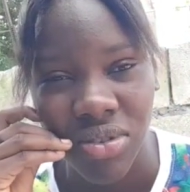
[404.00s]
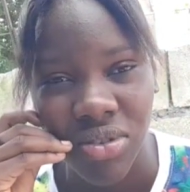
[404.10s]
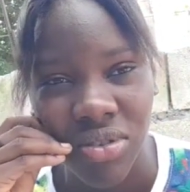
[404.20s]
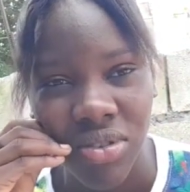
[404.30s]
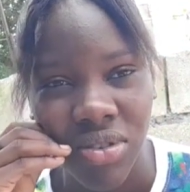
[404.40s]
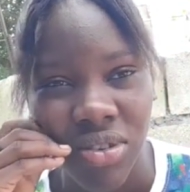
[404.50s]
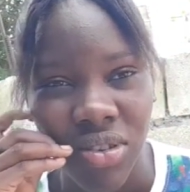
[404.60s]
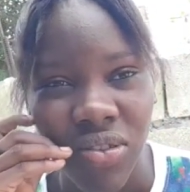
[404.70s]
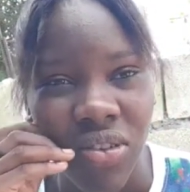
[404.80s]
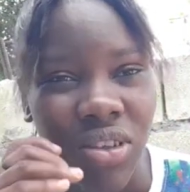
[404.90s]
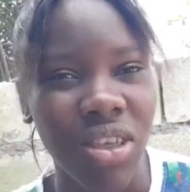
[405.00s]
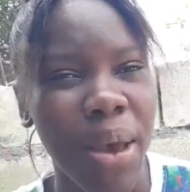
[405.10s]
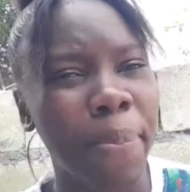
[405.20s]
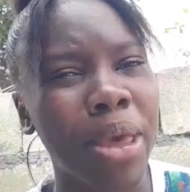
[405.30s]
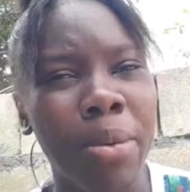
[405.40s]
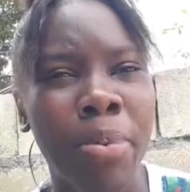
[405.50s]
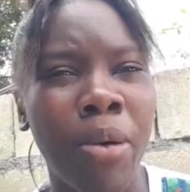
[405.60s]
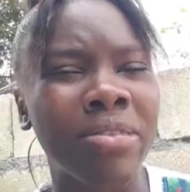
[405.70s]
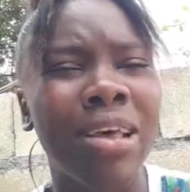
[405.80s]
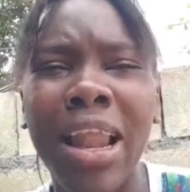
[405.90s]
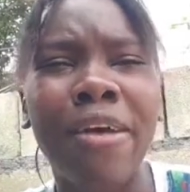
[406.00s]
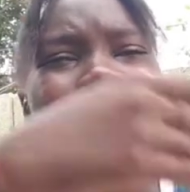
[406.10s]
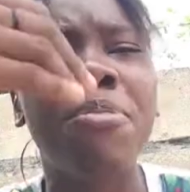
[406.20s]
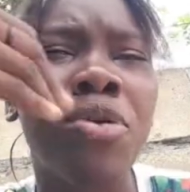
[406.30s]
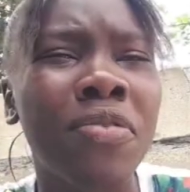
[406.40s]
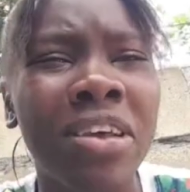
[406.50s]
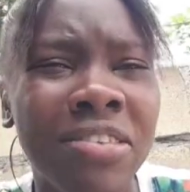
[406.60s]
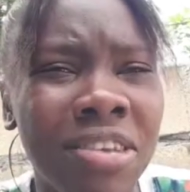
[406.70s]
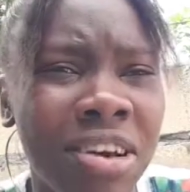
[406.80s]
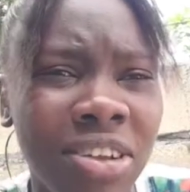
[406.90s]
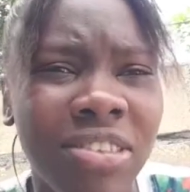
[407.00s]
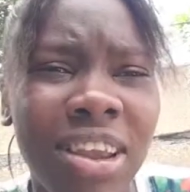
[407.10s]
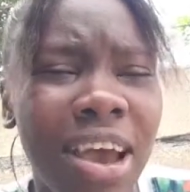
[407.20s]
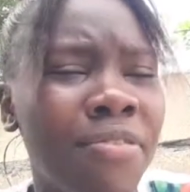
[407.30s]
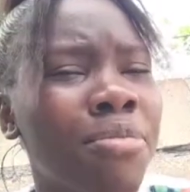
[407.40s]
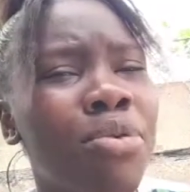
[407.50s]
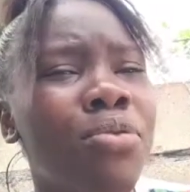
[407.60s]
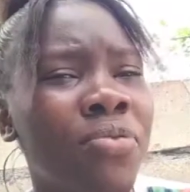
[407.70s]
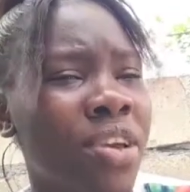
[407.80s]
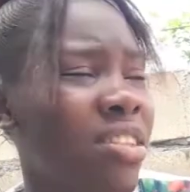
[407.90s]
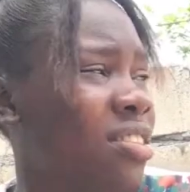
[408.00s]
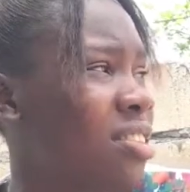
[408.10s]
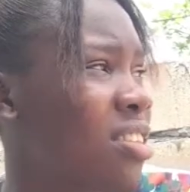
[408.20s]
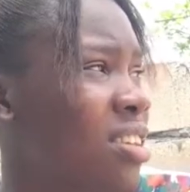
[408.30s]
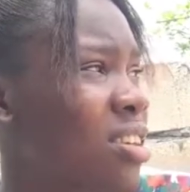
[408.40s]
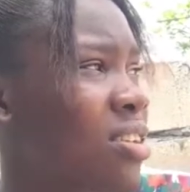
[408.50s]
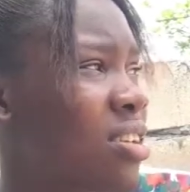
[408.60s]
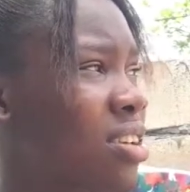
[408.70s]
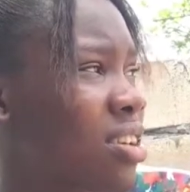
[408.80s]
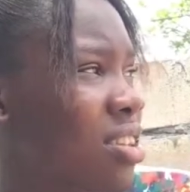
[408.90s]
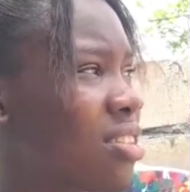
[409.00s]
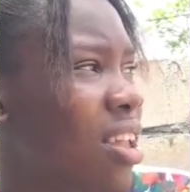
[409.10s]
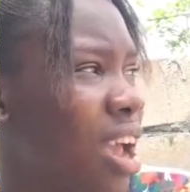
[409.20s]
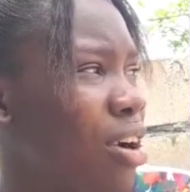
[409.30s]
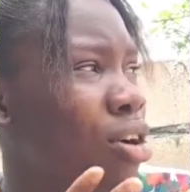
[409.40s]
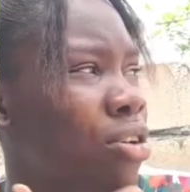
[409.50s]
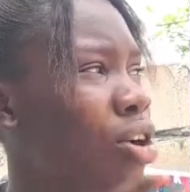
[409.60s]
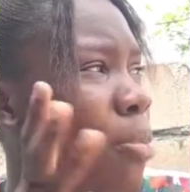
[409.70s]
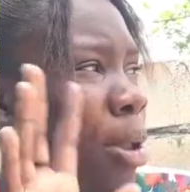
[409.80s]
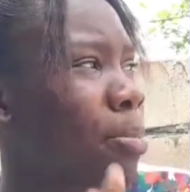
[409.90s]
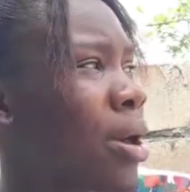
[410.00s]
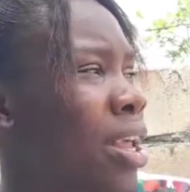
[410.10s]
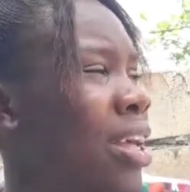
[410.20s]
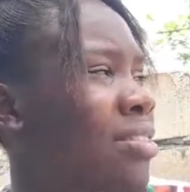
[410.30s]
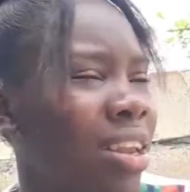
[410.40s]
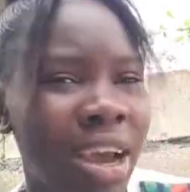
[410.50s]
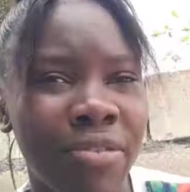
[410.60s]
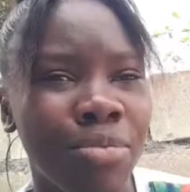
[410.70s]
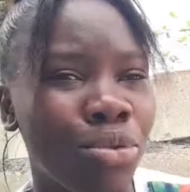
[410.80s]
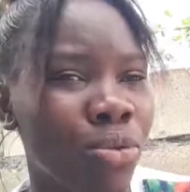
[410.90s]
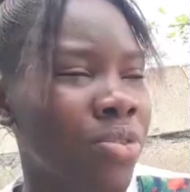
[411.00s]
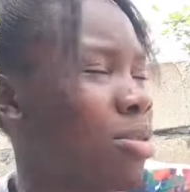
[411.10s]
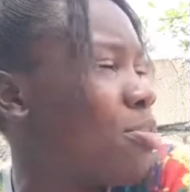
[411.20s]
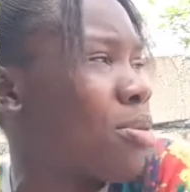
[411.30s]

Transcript: You Yeah, people. Tell her to move this now, tell her to move it. Tell her, I'm going to comment funny and tell her to move it.